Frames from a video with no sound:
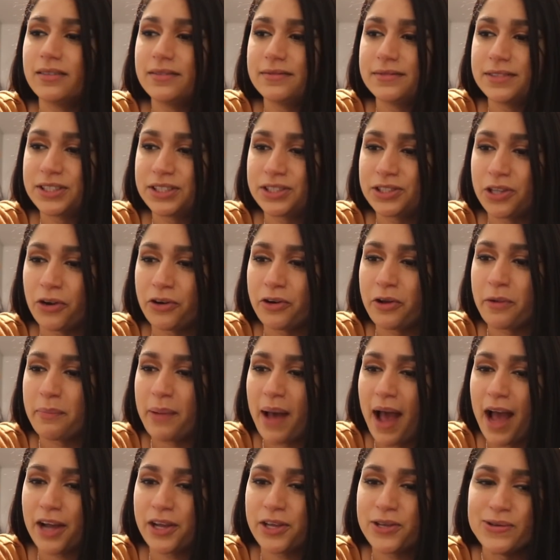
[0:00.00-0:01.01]
starter
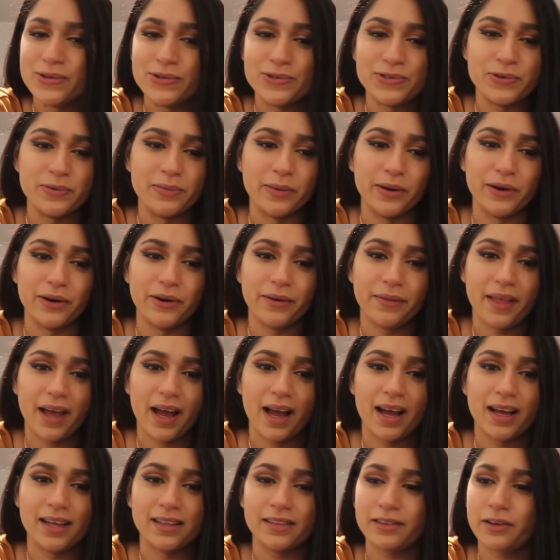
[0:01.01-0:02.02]
pack YouTuber
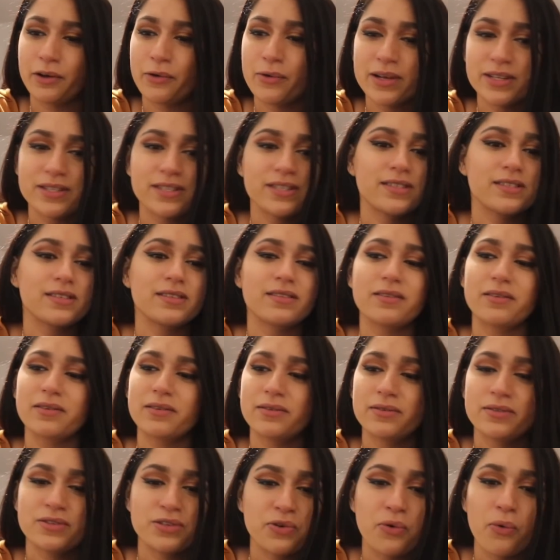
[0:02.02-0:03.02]
that quits
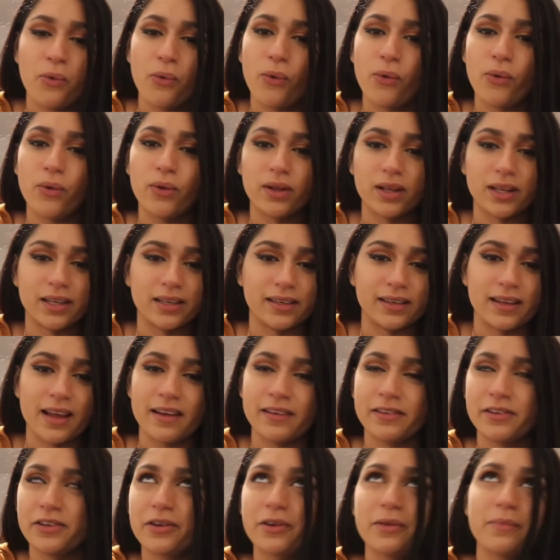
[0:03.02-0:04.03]
school and
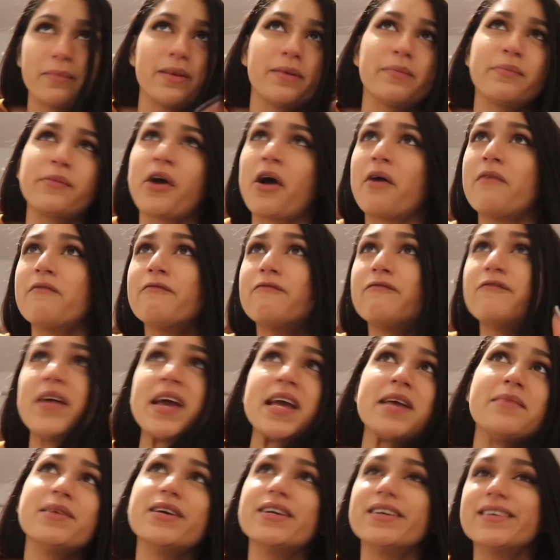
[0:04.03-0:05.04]
you're gonna become
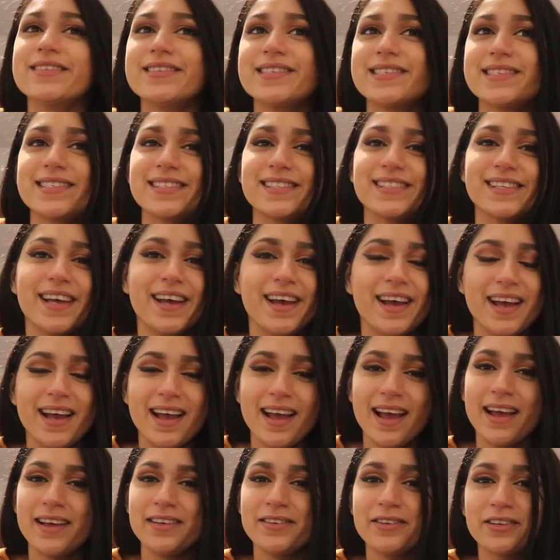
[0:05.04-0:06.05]
famous
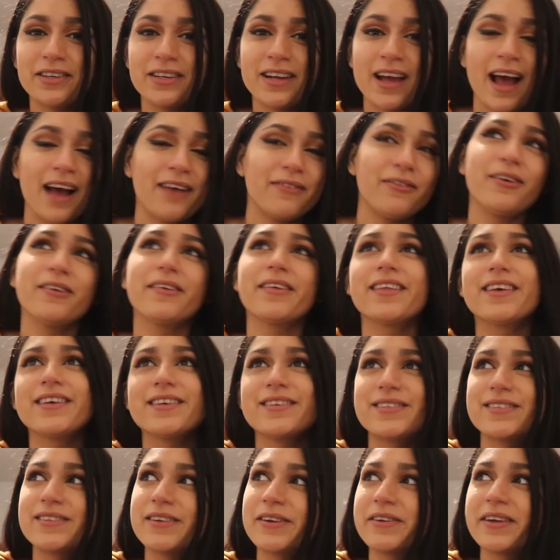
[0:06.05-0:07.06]
and you're gonna have all
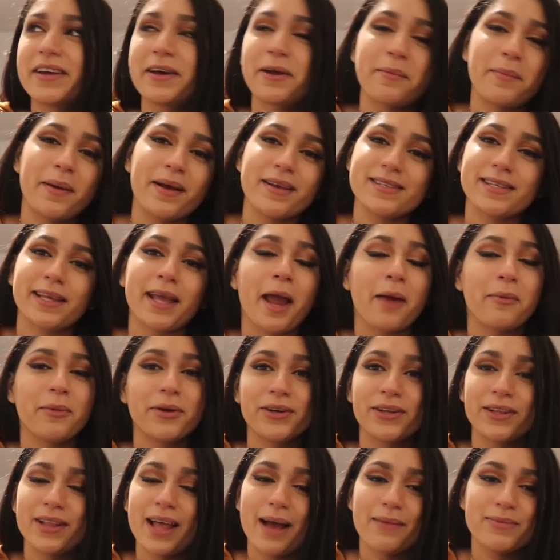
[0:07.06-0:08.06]
this, so you gotta buy a camera
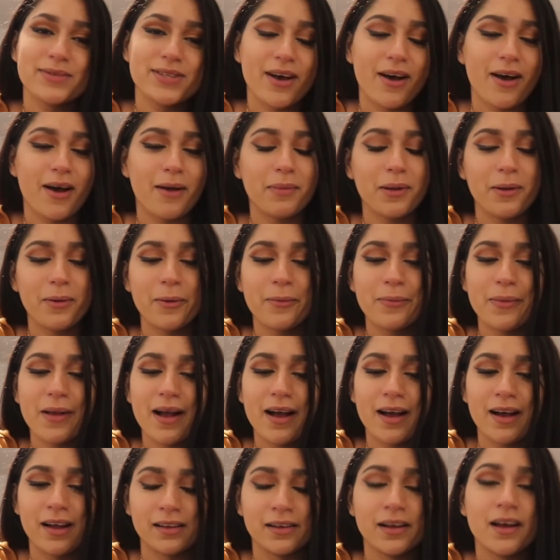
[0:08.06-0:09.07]
and a laptop, blah, blah,
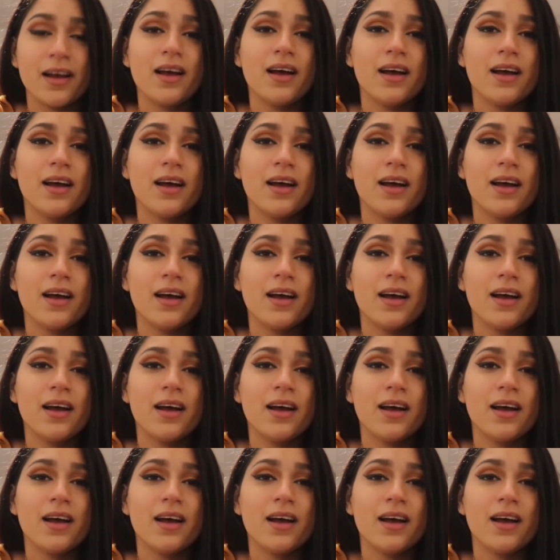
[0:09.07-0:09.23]
blah.